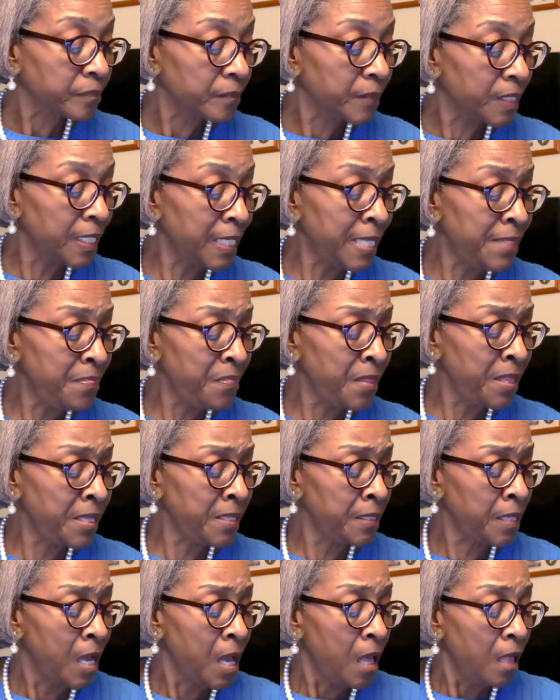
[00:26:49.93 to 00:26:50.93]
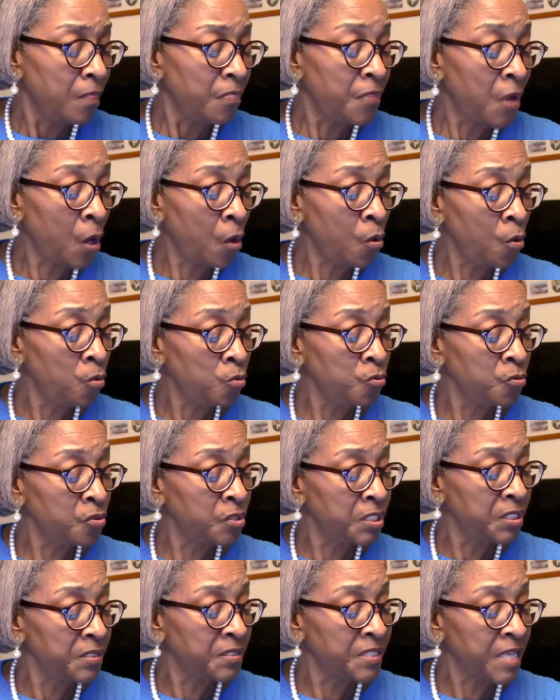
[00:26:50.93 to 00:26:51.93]
and then those
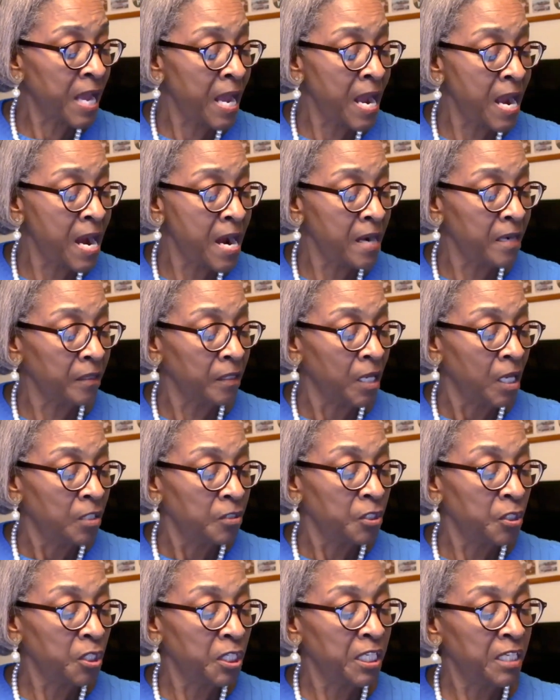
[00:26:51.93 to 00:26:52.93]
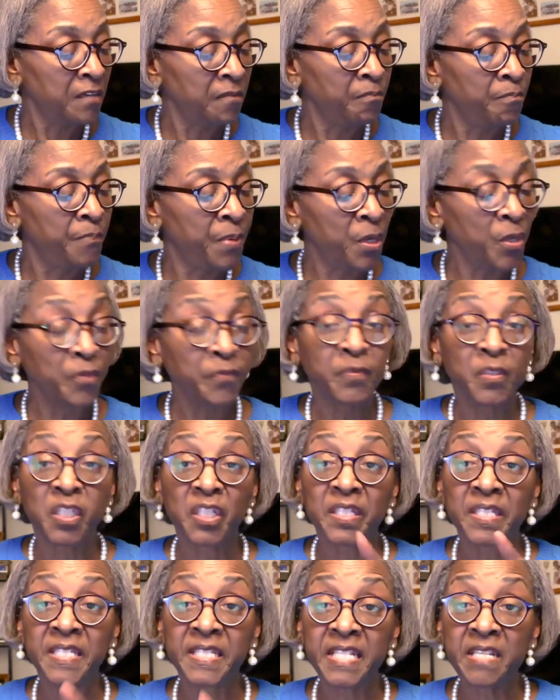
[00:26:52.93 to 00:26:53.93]
desire to give birth to
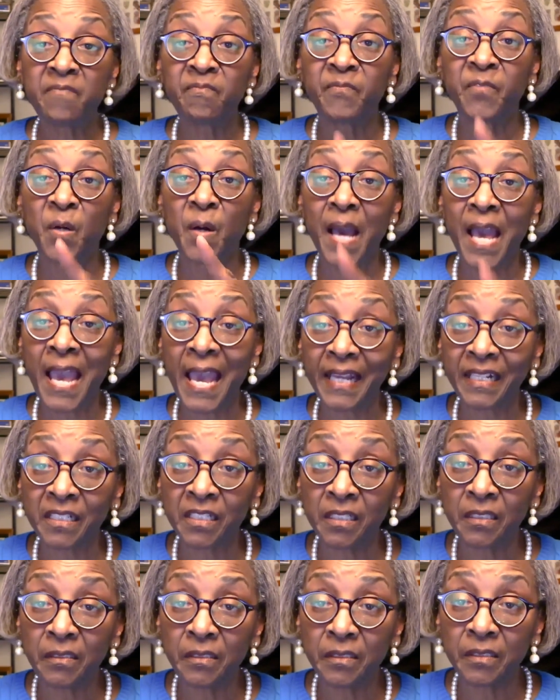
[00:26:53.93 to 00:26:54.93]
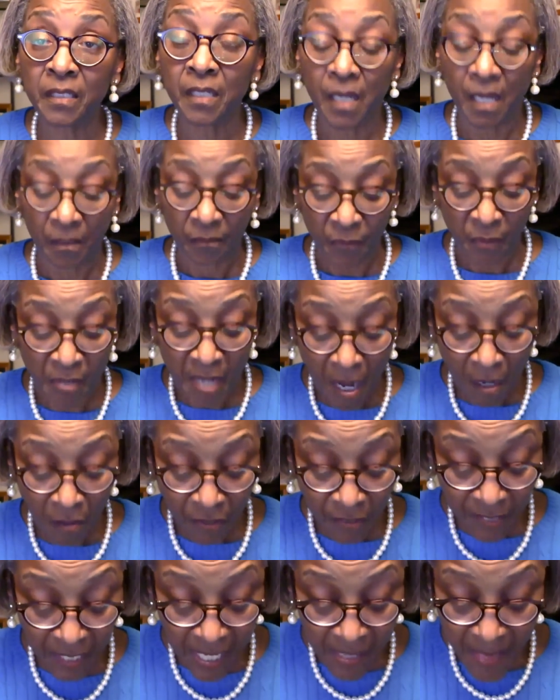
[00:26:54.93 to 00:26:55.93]
sinful actions. Do y'all
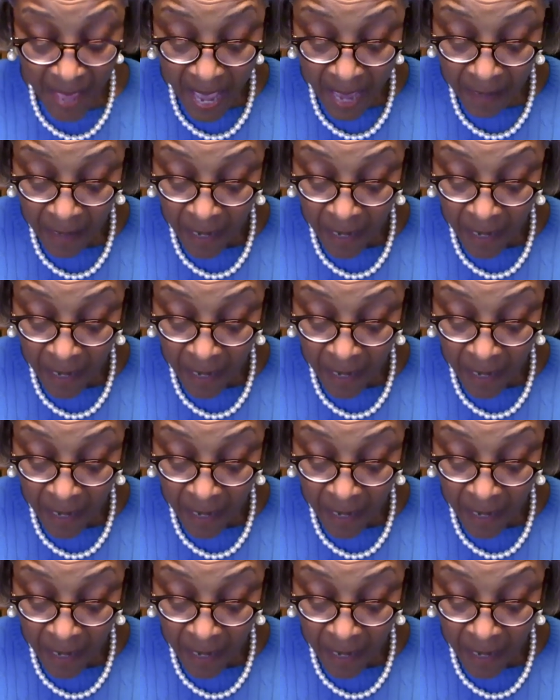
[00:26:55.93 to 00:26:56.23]
see that?